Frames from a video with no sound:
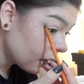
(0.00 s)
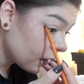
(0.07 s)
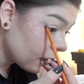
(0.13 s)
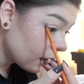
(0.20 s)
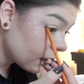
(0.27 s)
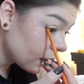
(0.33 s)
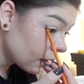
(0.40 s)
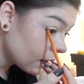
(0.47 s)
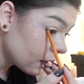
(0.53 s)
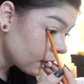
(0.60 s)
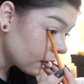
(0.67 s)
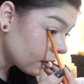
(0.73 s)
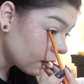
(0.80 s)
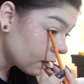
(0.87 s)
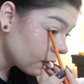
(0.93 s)
I can
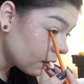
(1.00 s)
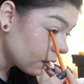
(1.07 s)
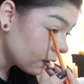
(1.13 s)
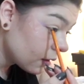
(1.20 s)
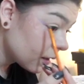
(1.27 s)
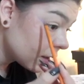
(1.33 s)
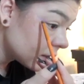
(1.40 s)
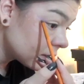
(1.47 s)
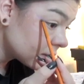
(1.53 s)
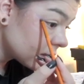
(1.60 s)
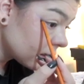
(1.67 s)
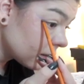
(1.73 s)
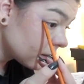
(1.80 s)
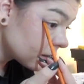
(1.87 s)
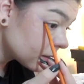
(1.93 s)
already
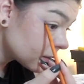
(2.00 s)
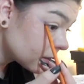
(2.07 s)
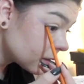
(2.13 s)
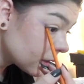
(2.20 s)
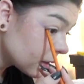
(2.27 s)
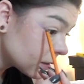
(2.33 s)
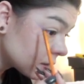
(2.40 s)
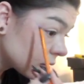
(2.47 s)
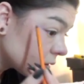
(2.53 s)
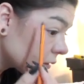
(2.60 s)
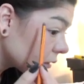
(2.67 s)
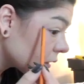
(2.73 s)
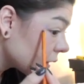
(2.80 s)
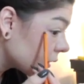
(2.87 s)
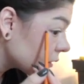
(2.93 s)
tell this doesn't
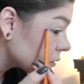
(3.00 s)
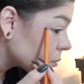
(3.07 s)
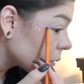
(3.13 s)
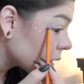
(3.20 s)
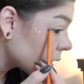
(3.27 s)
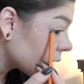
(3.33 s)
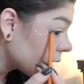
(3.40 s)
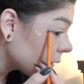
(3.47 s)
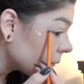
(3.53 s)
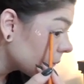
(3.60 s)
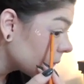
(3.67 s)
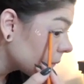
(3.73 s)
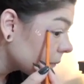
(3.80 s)
look like it's working.